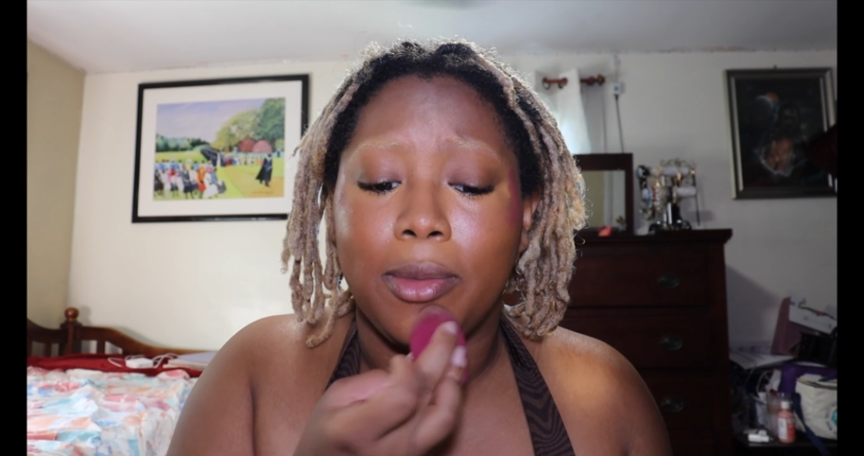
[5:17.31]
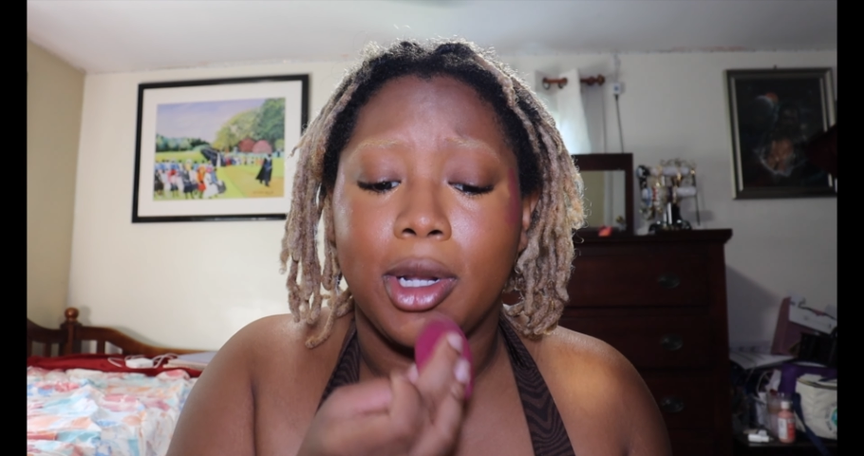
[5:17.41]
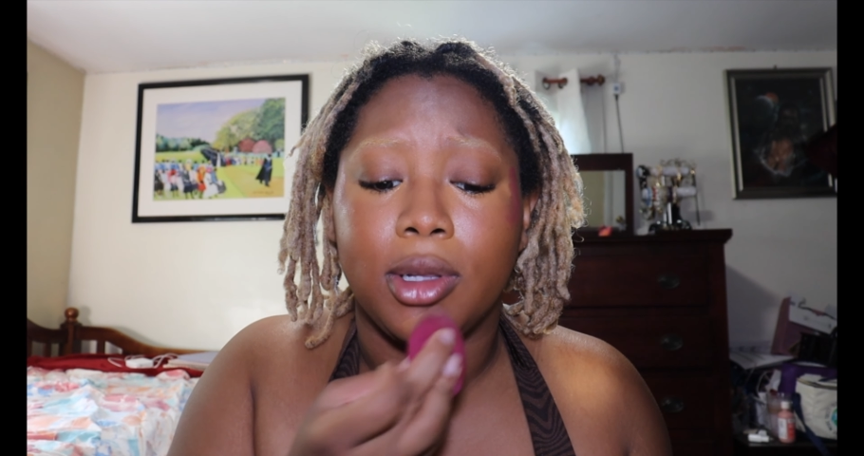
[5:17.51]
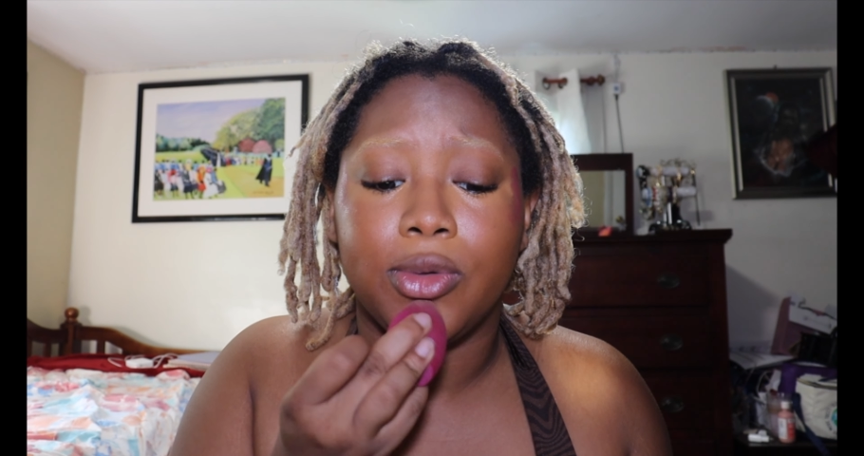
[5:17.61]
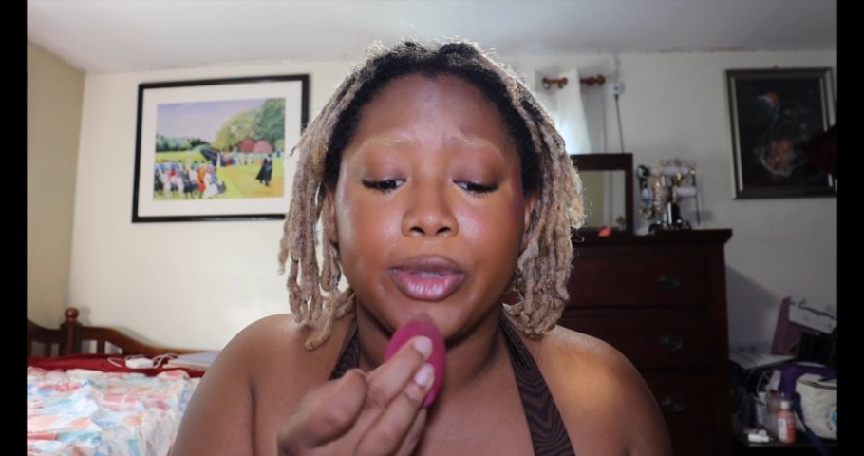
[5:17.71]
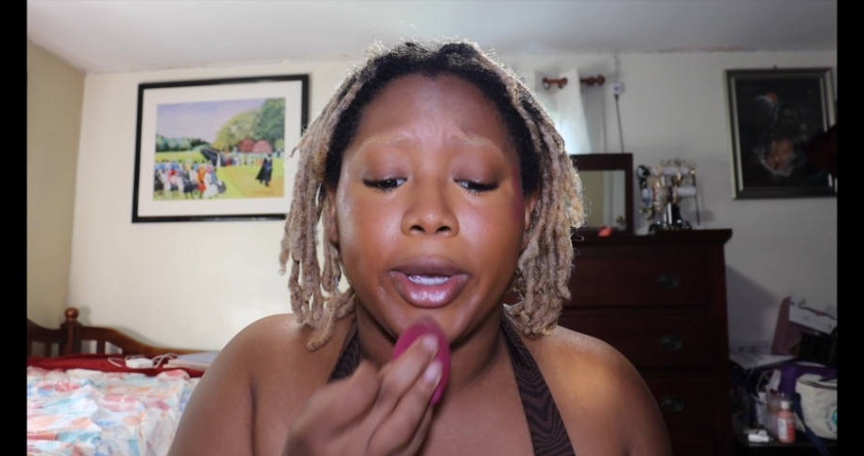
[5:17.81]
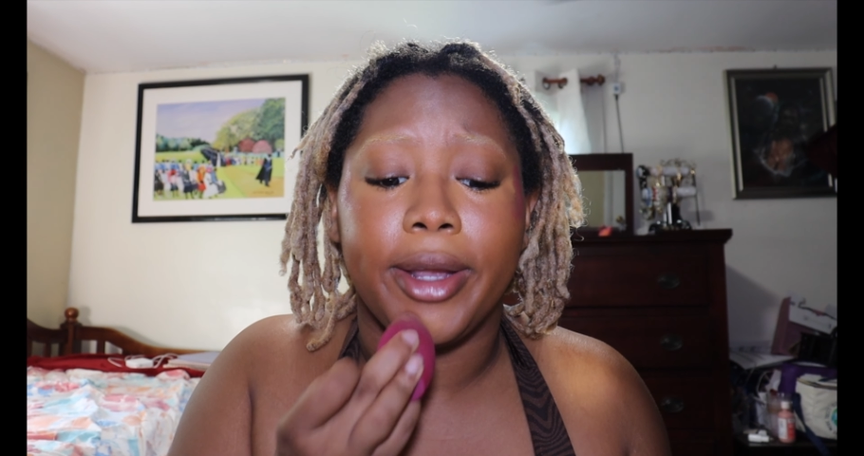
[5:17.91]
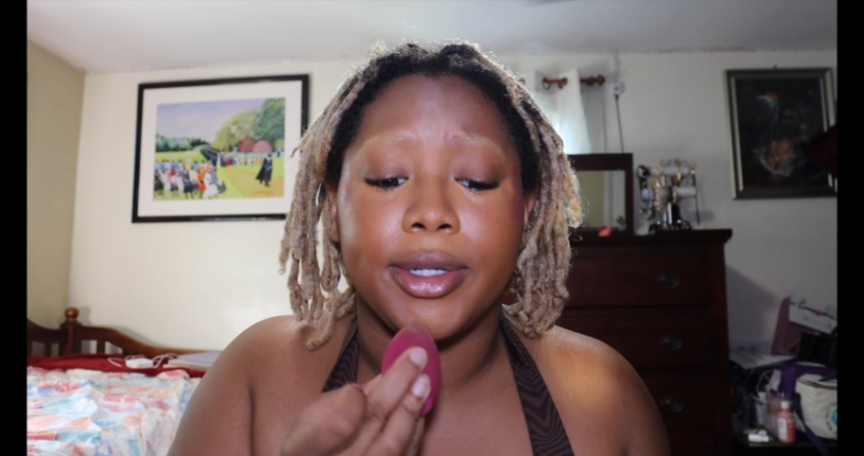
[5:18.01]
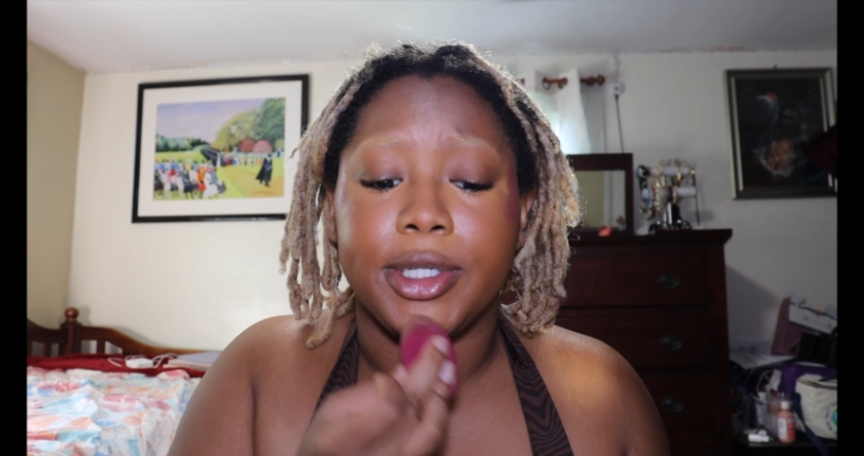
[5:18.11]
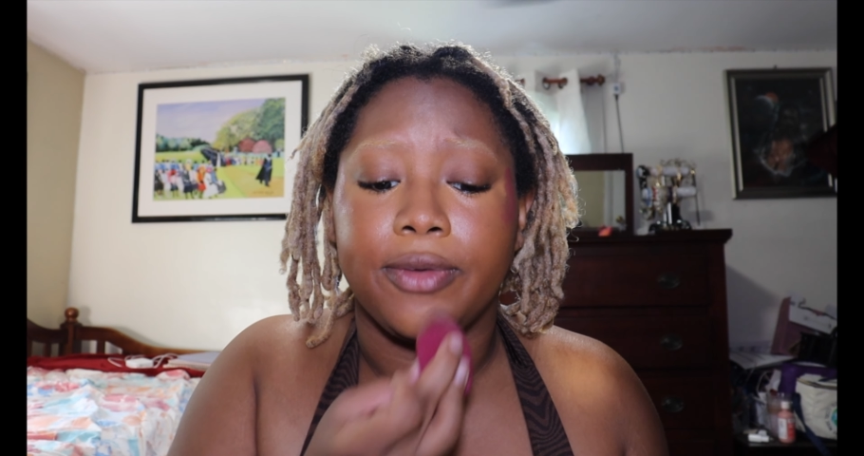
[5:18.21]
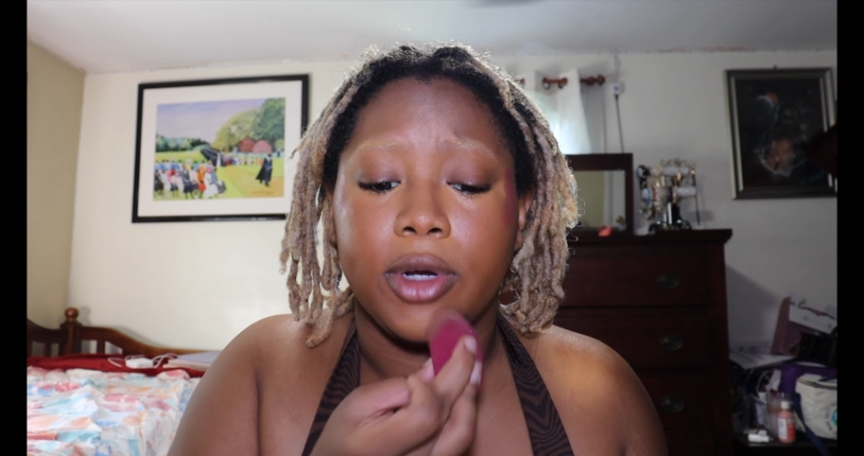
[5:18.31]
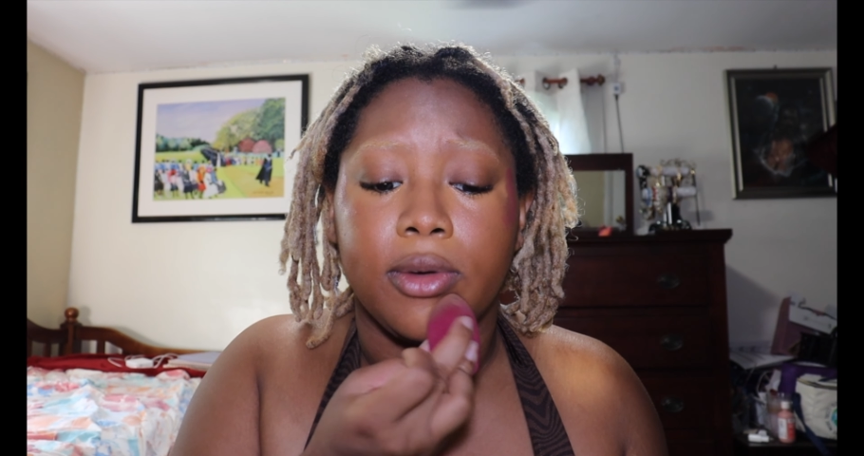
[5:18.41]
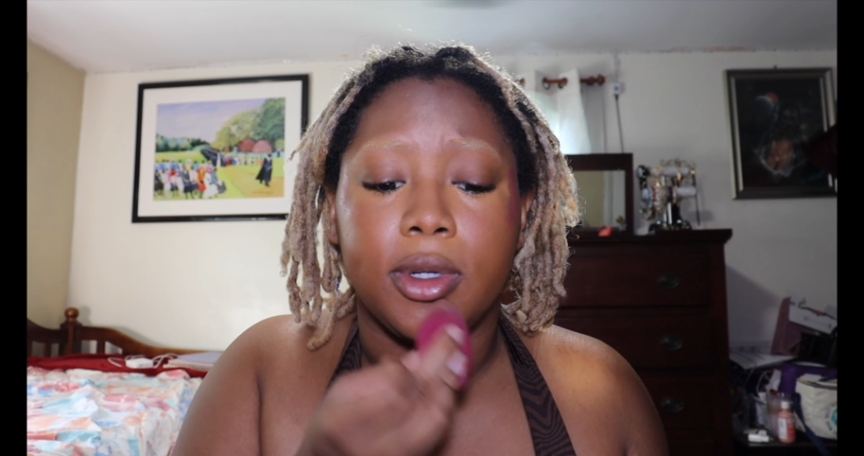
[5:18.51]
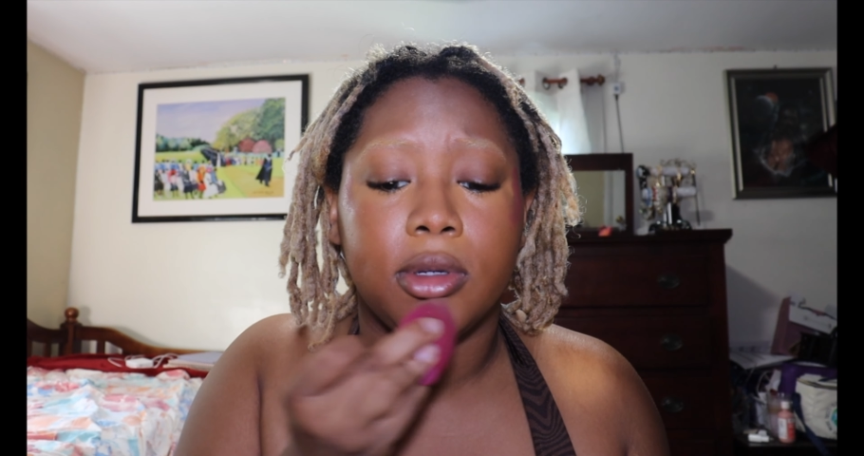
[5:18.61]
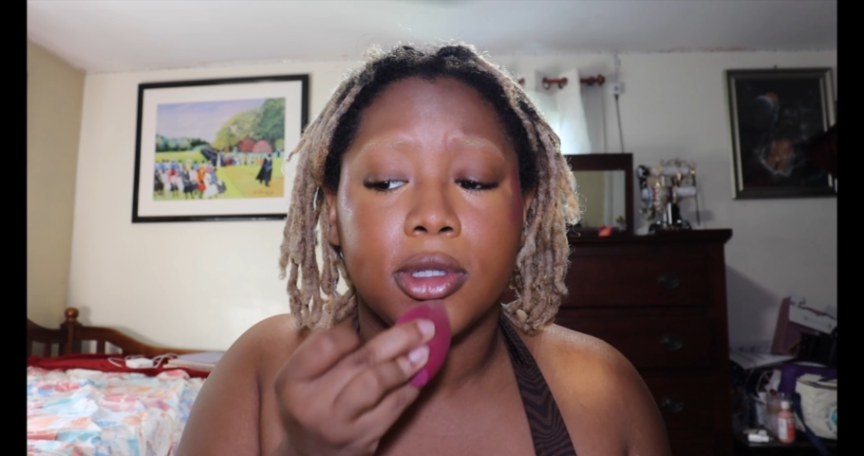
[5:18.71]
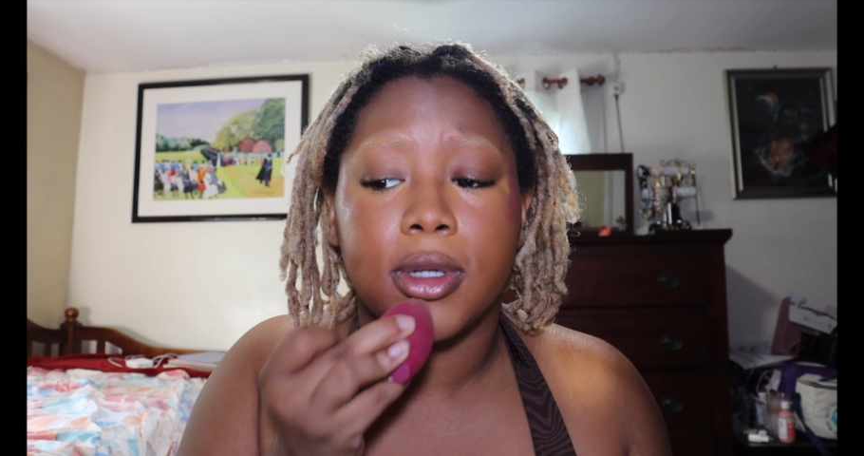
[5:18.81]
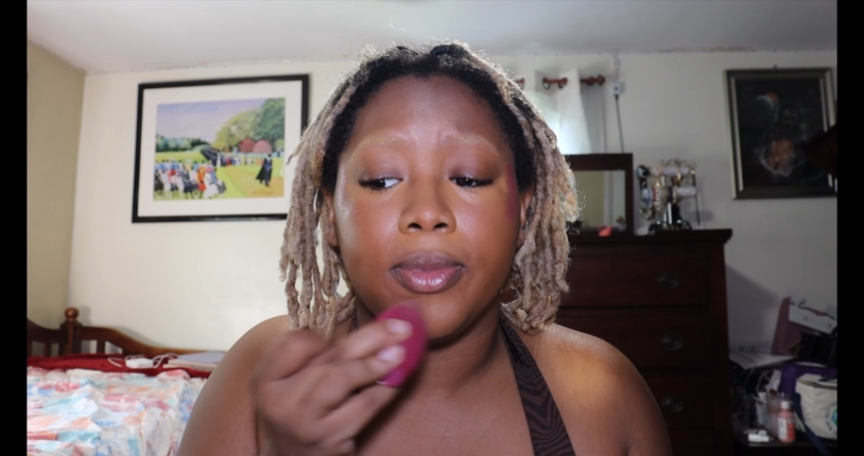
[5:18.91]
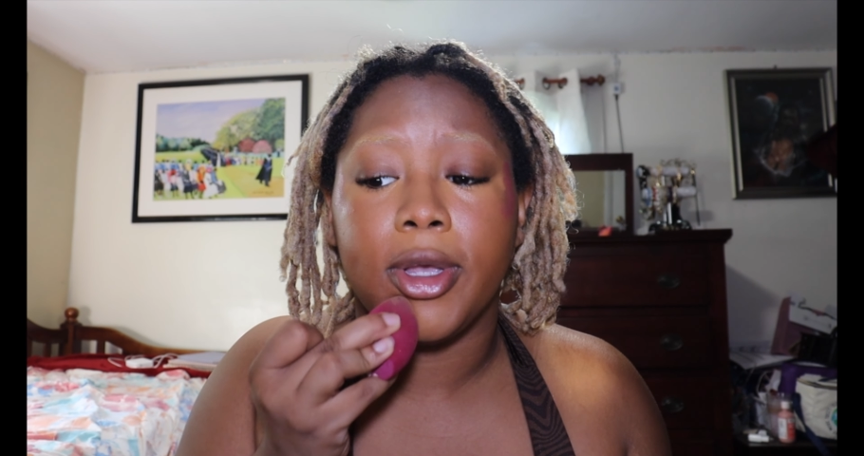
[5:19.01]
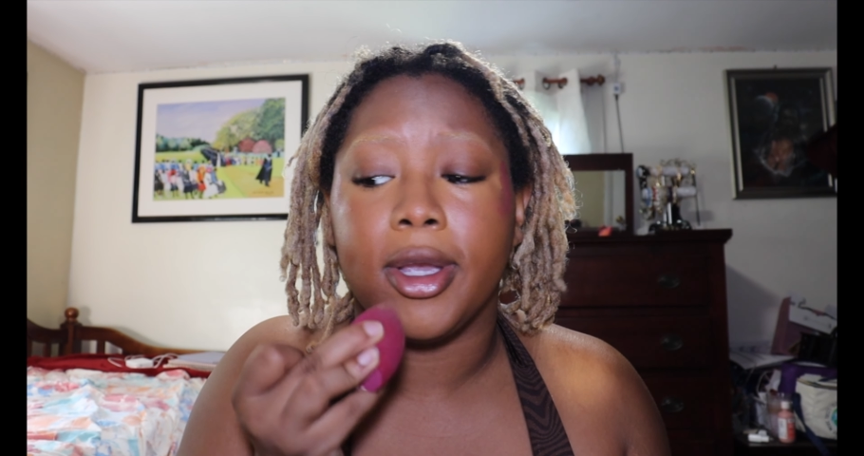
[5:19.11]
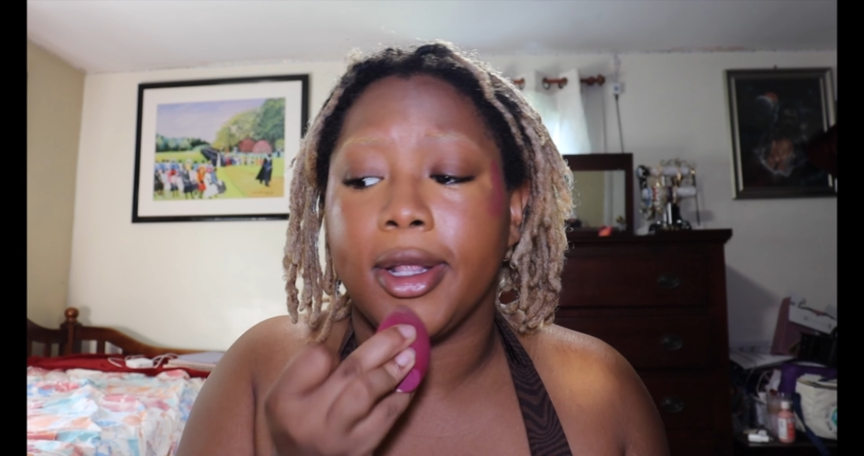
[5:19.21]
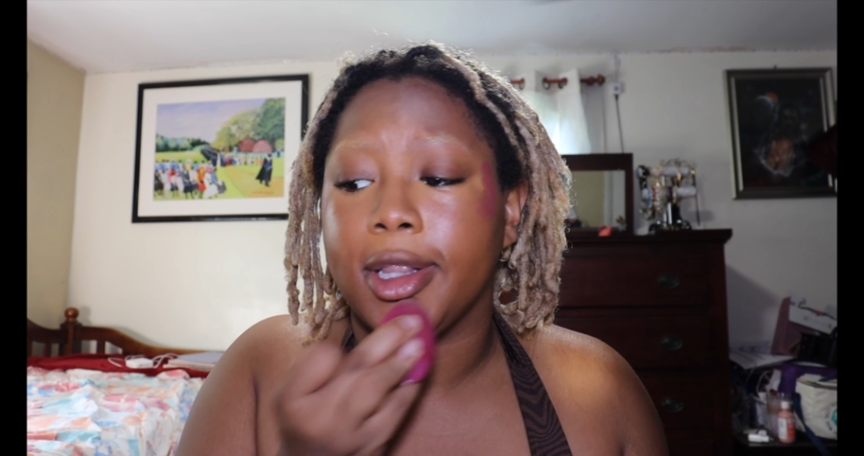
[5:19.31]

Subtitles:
I'm gonna lose my energy if I don't eat something,